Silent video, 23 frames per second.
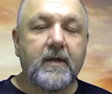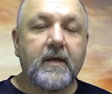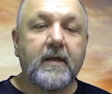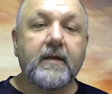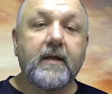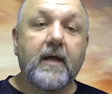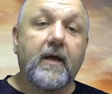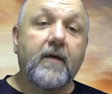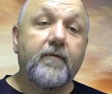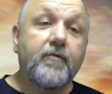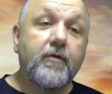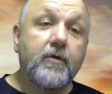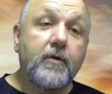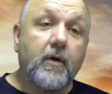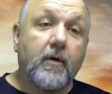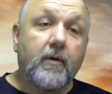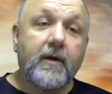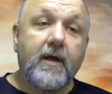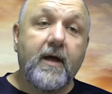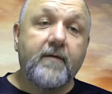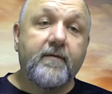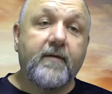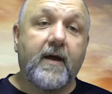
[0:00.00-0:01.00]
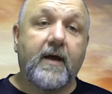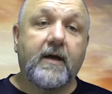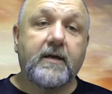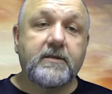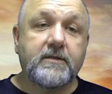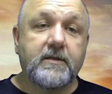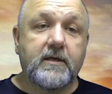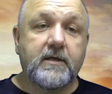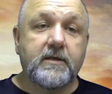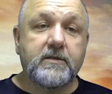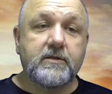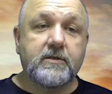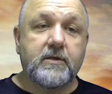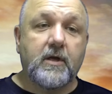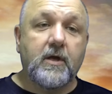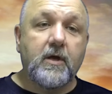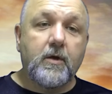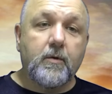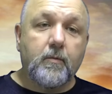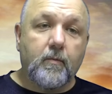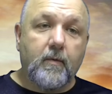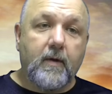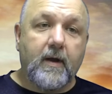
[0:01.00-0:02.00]
Now, if you don't have access to
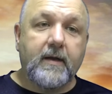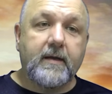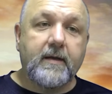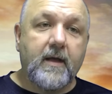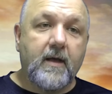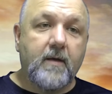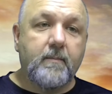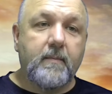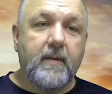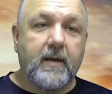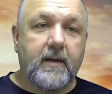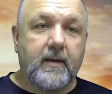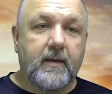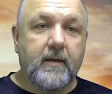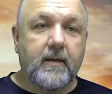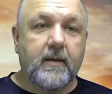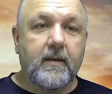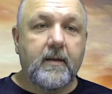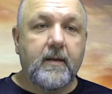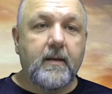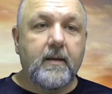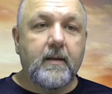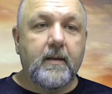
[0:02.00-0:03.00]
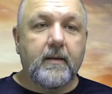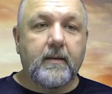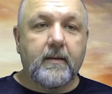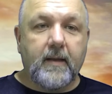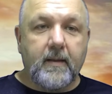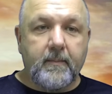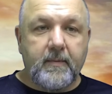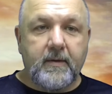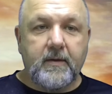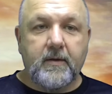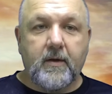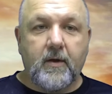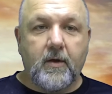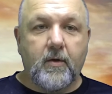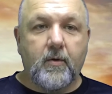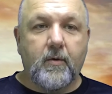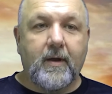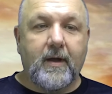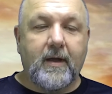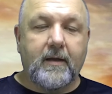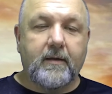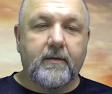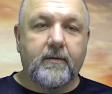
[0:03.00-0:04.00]
RightNow Media, let me know,
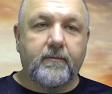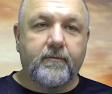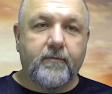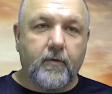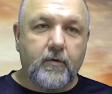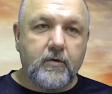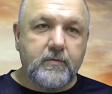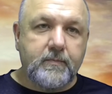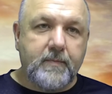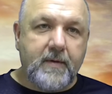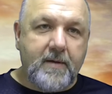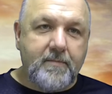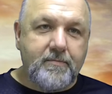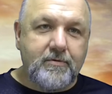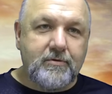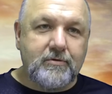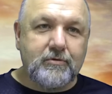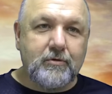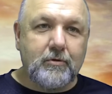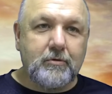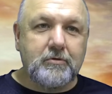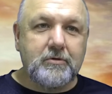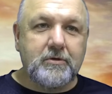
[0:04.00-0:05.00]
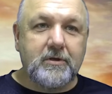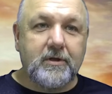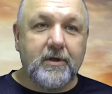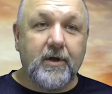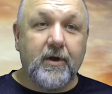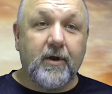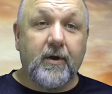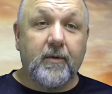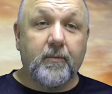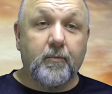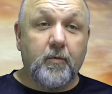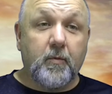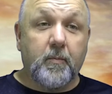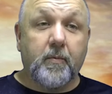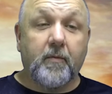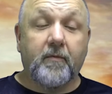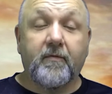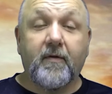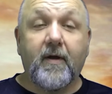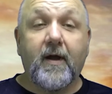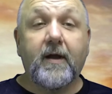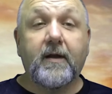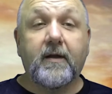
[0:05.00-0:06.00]
and First Baptist Church Clarion will
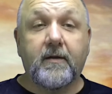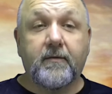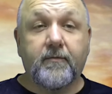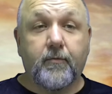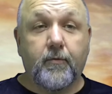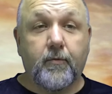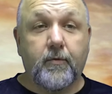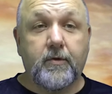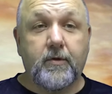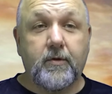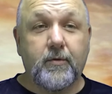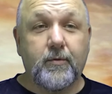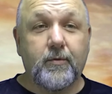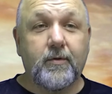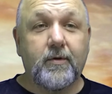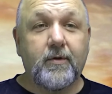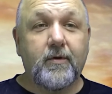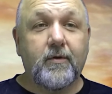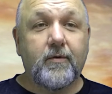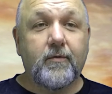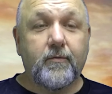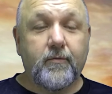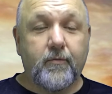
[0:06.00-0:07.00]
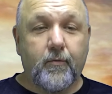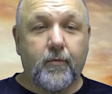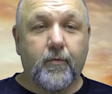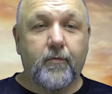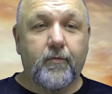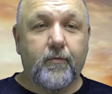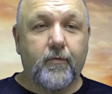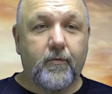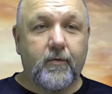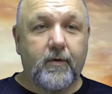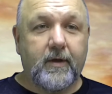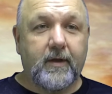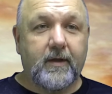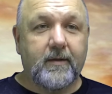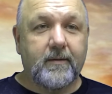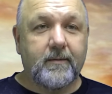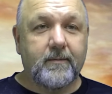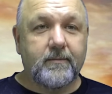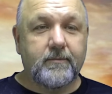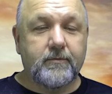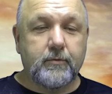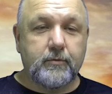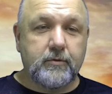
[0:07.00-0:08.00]
provide it for you for free.
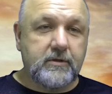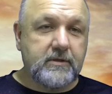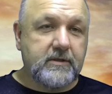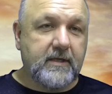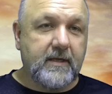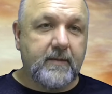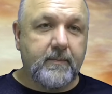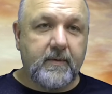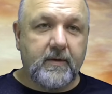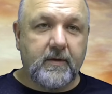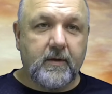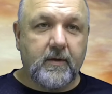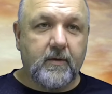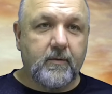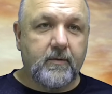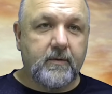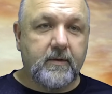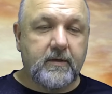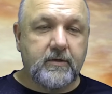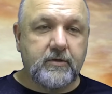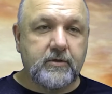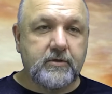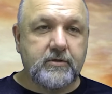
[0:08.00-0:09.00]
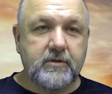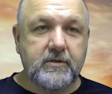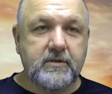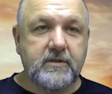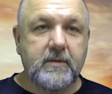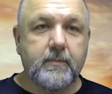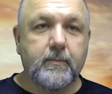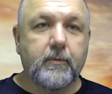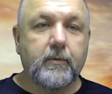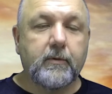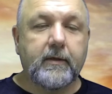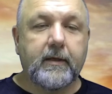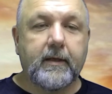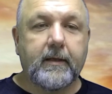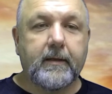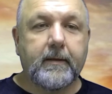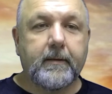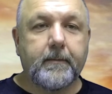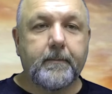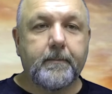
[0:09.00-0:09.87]
So just let me know. It's just a simple link.